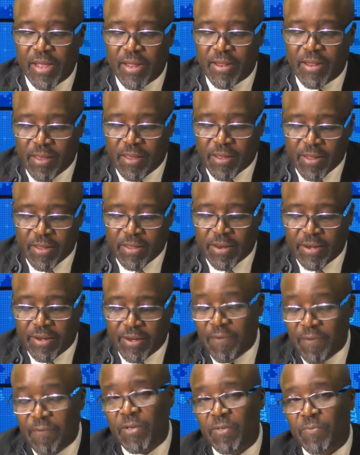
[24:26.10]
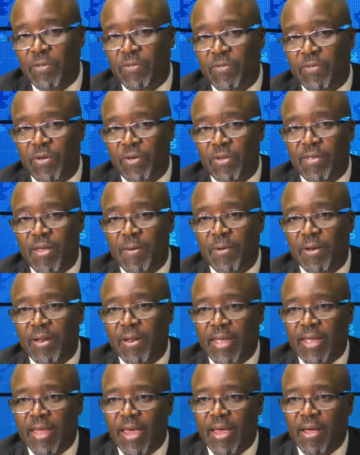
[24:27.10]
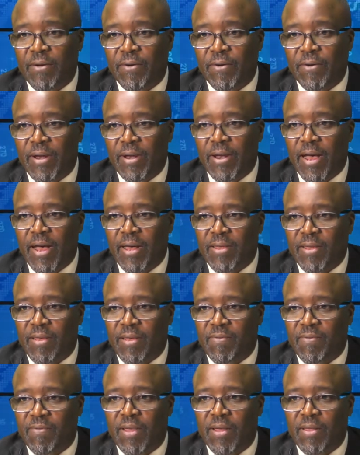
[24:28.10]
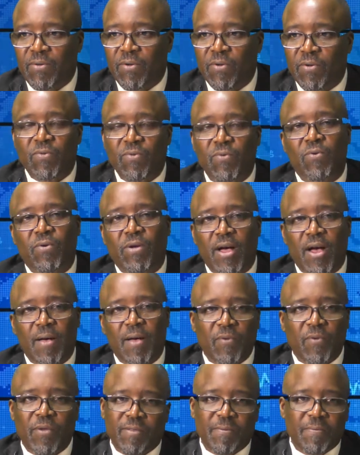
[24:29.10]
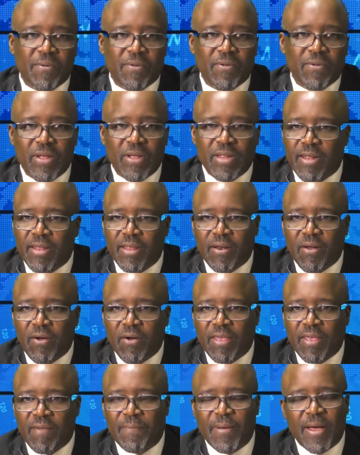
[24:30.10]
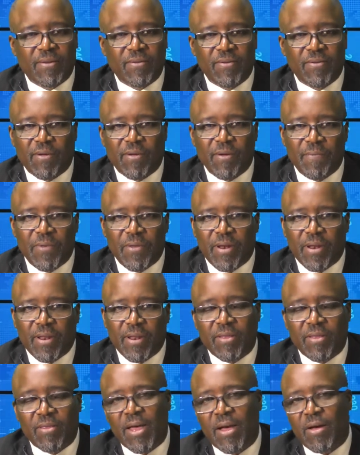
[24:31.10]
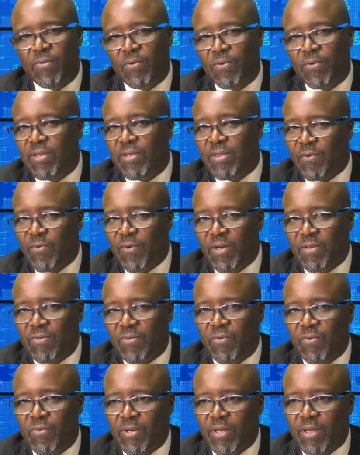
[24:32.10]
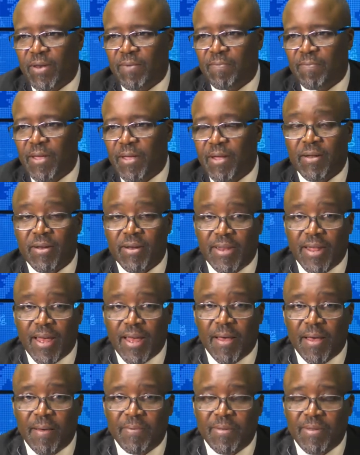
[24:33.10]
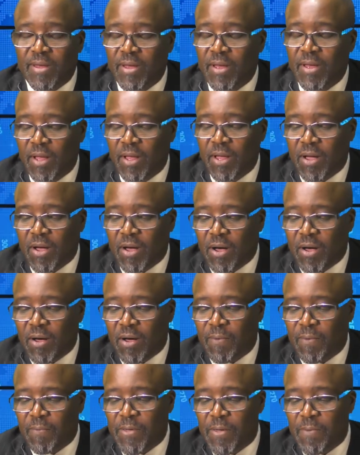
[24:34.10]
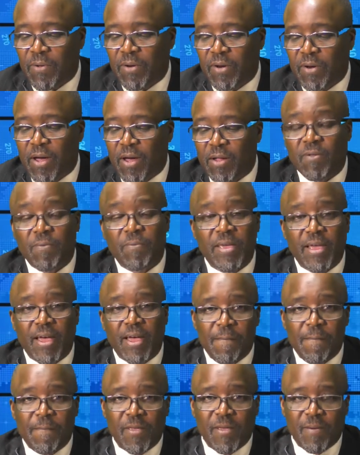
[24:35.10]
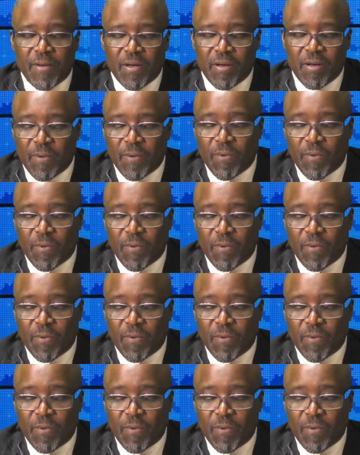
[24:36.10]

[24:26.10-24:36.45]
The difference between somebody like Akon and others, there are those who come to exploit and they don't give back to the community. Those are the ones who can be condemned, or people not to be happy about.